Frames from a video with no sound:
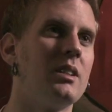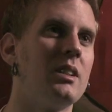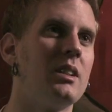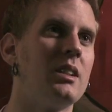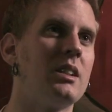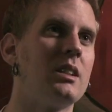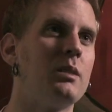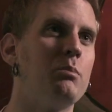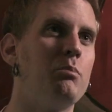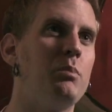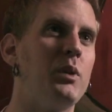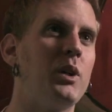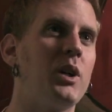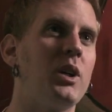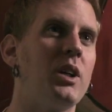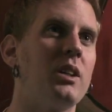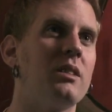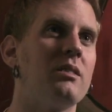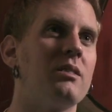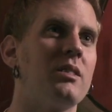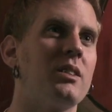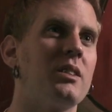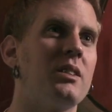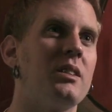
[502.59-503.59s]

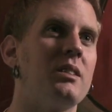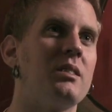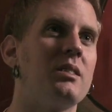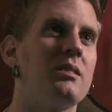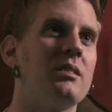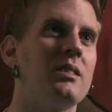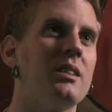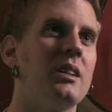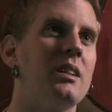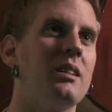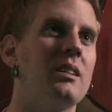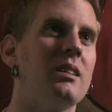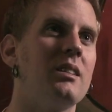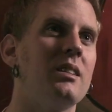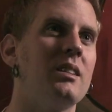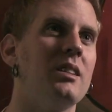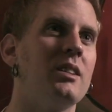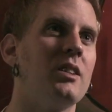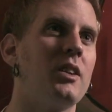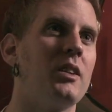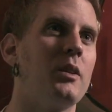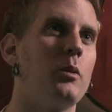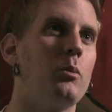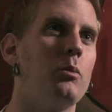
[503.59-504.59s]
spirit, or
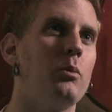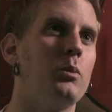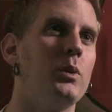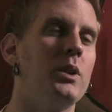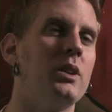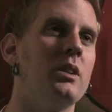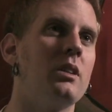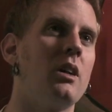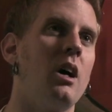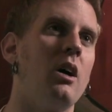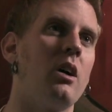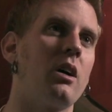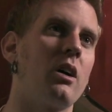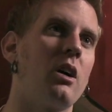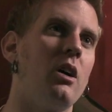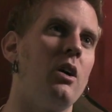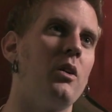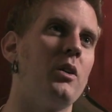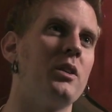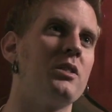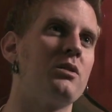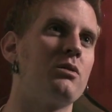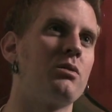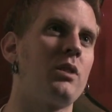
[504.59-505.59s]
that we are
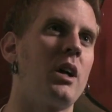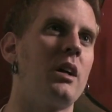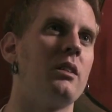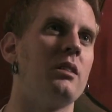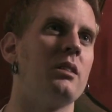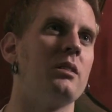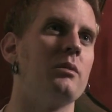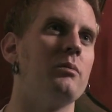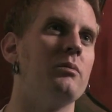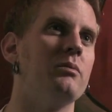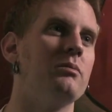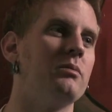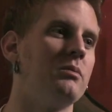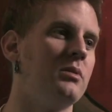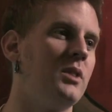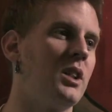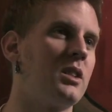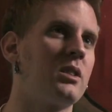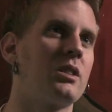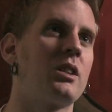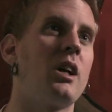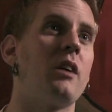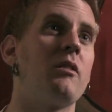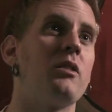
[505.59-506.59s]
always trying to
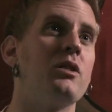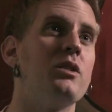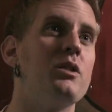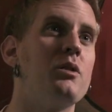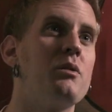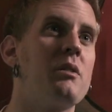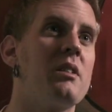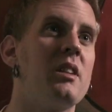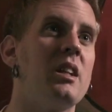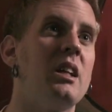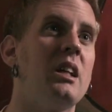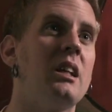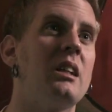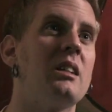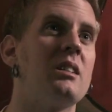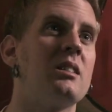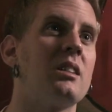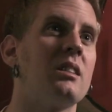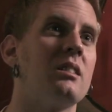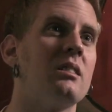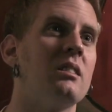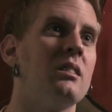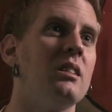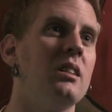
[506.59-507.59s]
discover new things
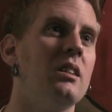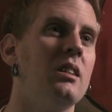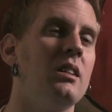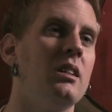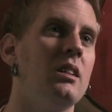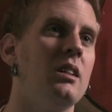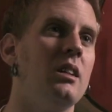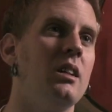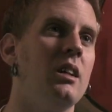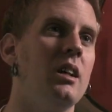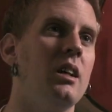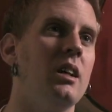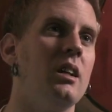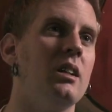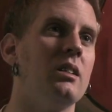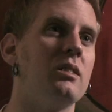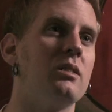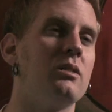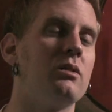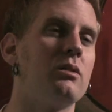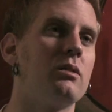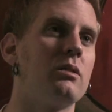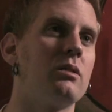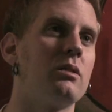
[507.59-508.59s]

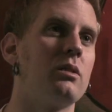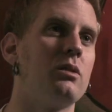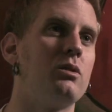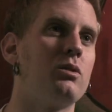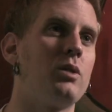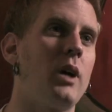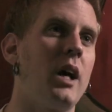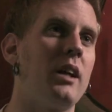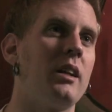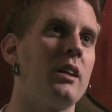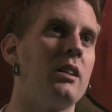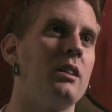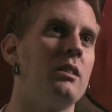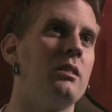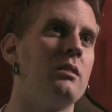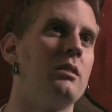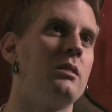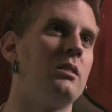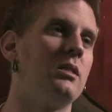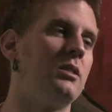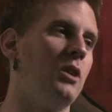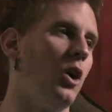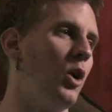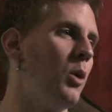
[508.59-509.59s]
and try to
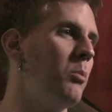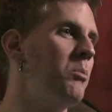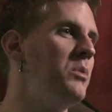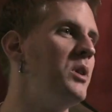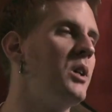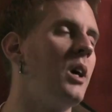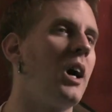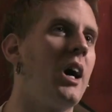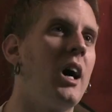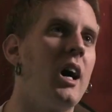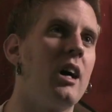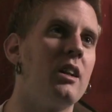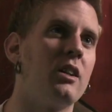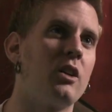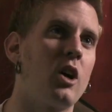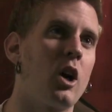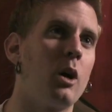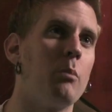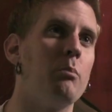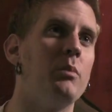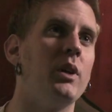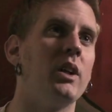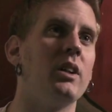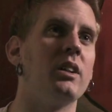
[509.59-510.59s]
go beyond
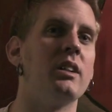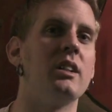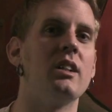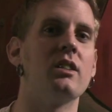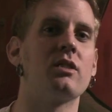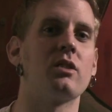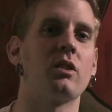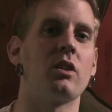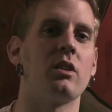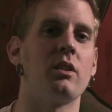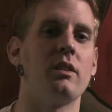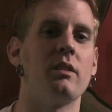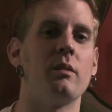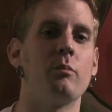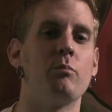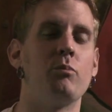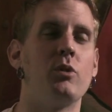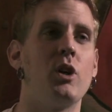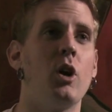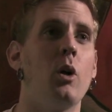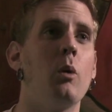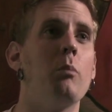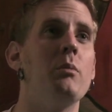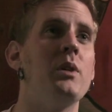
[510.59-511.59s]
our abilities, or
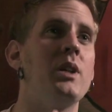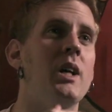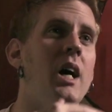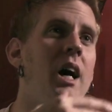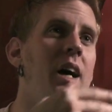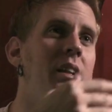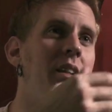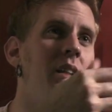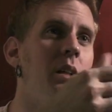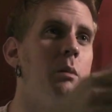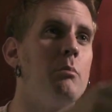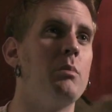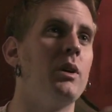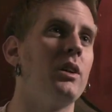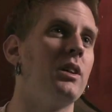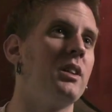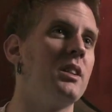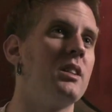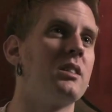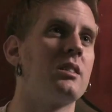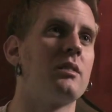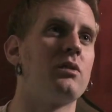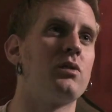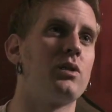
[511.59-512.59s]
go beyond the
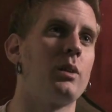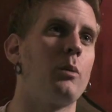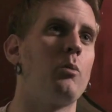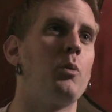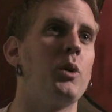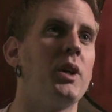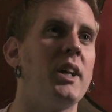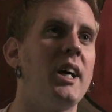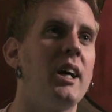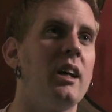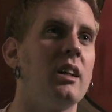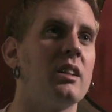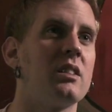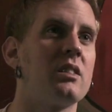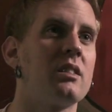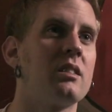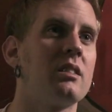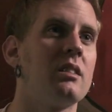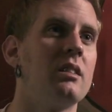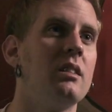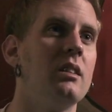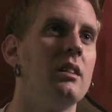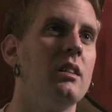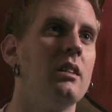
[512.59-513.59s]
abilities of someone
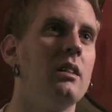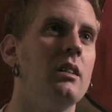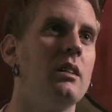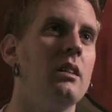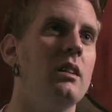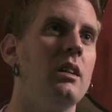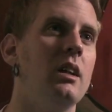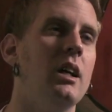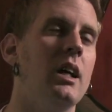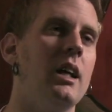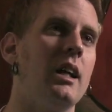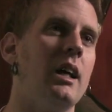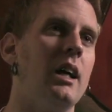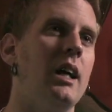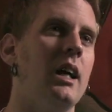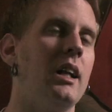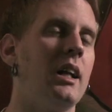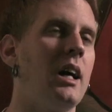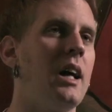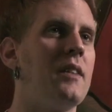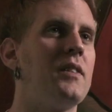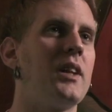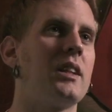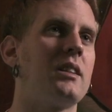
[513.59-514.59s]
else. And
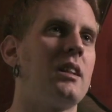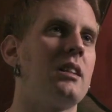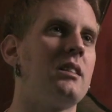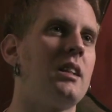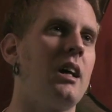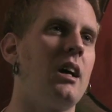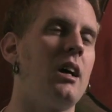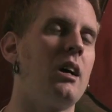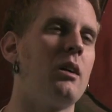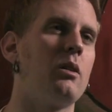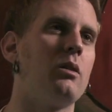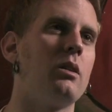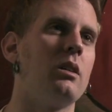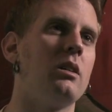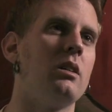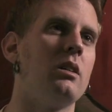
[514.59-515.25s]
I think that